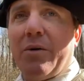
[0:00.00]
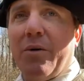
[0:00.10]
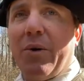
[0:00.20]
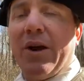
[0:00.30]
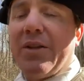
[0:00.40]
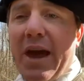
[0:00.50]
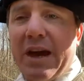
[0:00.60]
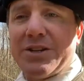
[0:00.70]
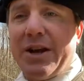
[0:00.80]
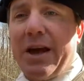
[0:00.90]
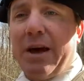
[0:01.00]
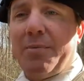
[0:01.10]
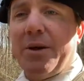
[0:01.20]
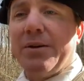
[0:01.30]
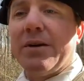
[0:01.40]
where the action
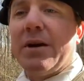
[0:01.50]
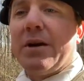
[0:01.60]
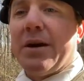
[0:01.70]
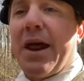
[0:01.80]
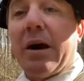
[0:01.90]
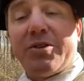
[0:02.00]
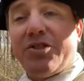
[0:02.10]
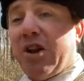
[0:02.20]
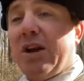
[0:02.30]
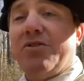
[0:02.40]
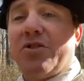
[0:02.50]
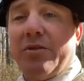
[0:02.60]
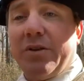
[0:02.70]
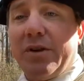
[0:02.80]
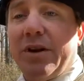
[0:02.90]
happened and how it's changed
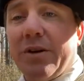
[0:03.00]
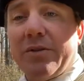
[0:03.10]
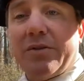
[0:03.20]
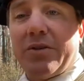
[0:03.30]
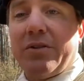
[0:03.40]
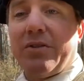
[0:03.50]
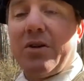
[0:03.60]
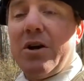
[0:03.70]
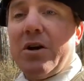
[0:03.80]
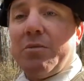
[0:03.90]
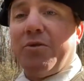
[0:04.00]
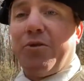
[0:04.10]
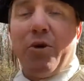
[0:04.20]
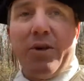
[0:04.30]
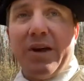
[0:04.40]
over the years. Because
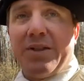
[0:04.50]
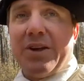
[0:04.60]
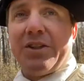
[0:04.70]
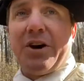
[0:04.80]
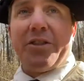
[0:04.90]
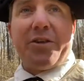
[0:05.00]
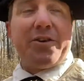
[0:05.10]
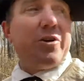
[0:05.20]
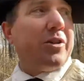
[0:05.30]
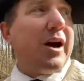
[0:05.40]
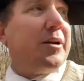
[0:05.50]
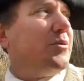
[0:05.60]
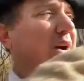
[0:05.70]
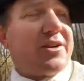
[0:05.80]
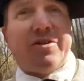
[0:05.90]
before they thought the third line
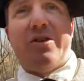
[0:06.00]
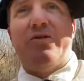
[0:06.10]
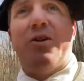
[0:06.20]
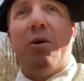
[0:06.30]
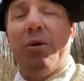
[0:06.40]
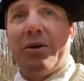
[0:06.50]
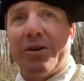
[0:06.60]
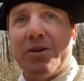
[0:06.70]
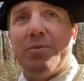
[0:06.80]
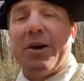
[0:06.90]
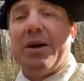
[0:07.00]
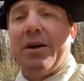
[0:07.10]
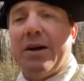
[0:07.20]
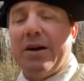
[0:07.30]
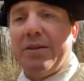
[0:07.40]
was actually forward a little bit,
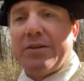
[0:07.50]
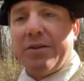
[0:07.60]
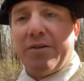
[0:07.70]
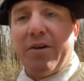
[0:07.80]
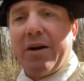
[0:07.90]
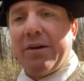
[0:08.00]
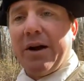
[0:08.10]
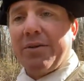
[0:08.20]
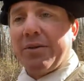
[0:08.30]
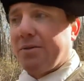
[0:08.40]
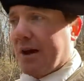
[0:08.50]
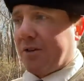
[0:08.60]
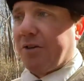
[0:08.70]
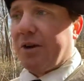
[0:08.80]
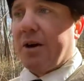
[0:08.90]
until they found out that it was
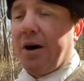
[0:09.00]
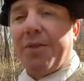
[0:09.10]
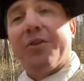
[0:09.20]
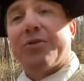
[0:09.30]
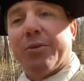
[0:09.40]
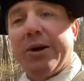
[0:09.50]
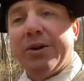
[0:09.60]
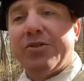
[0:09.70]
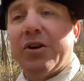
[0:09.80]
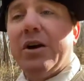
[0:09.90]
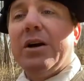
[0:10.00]
actually on this ridge.